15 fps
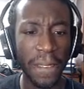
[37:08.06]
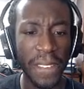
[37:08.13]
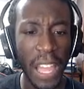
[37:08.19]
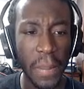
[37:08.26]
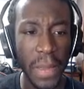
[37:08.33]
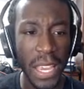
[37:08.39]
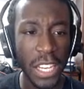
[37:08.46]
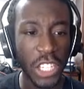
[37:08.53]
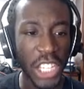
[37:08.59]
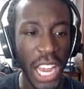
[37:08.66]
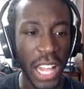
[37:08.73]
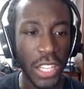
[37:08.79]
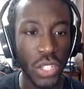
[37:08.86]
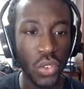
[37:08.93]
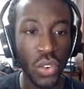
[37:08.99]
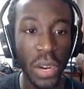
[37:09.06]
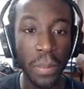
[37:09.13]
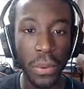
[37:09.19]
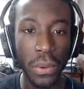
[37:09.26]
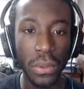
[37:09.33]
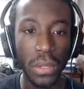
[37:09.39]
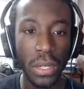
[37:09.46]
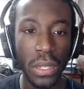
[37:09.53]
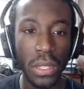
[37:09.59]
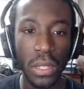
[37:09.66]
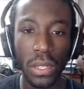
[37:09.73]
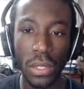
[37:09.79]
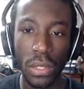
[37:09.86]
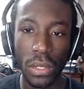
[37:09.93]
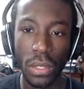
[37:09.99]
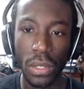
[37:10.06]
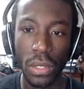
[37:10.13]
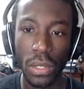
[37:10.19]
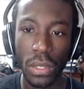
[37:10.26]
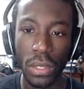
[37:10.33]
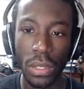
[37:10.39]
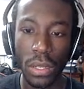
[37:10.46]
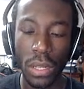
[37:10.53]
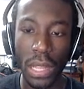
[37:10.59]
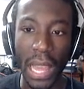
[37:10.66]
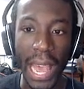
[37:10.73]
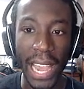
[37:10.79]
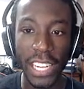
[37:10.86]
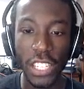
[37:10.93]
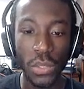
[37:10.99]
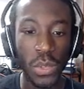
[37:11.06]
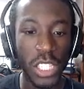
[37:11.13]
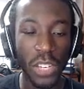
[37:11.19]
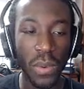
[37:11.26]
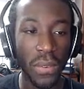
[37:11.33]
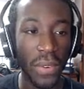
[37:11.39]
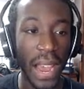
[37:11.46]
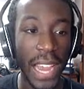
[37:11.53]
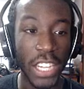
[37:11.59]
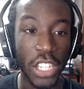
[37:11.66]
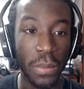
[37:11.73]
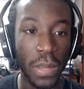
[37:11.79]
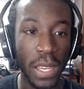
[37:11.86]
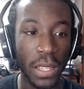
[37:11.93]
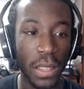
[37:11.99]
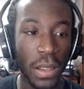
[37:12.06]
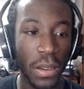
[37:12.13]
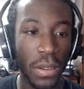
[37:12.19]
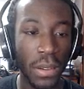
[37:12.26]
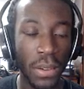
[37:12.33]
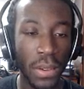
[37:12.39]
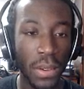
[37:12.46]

That Mian Shao is crippled. I just wish it went for high jump kick though.